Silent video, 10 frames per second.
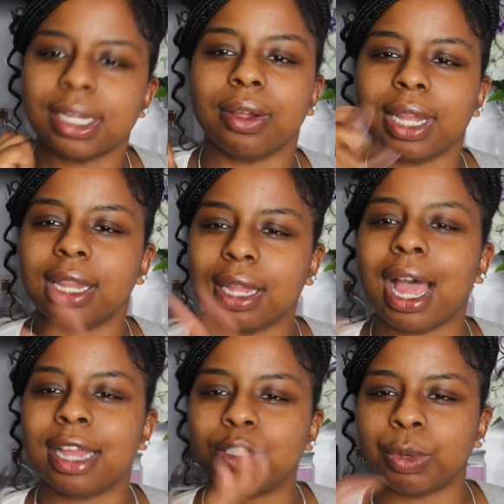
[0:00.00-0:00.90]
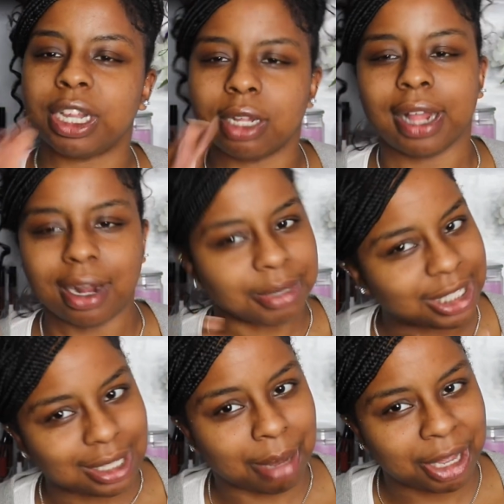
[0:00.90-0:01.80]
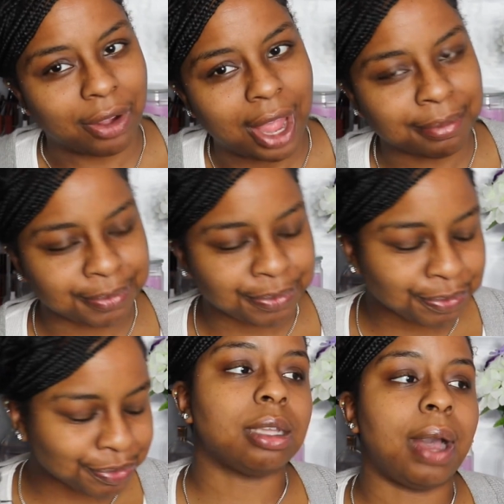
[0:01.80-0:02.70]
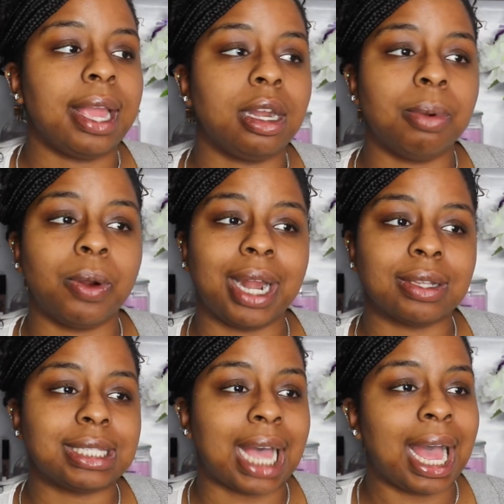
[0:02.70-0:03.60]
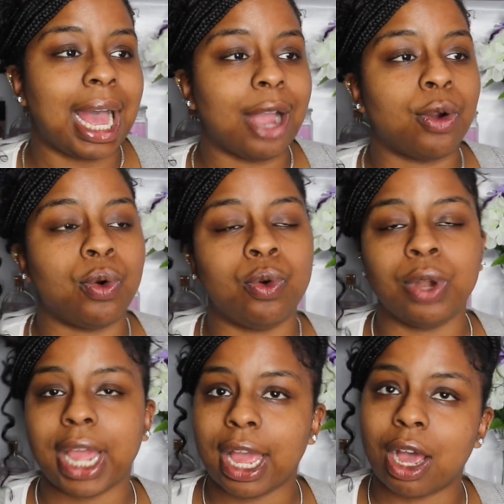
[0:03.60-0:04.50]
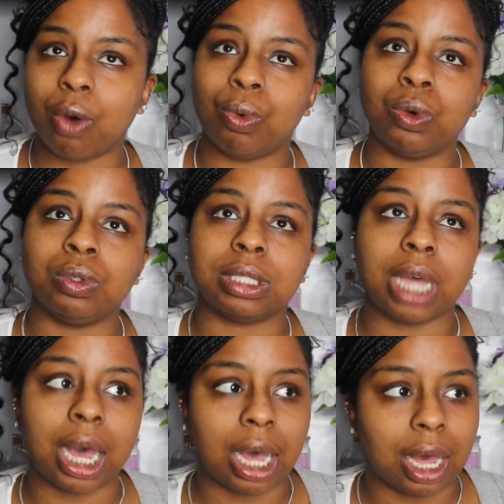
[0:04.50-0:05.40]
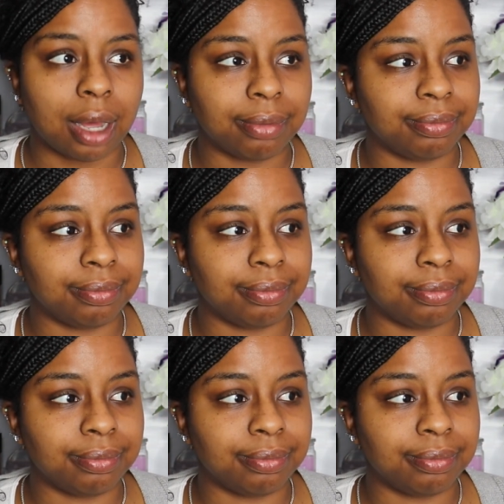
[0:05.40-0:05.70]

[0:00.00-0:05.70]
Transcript: So I just want to clear that up. It's just not me, okay? So I end up going outside, cool down, woo saw.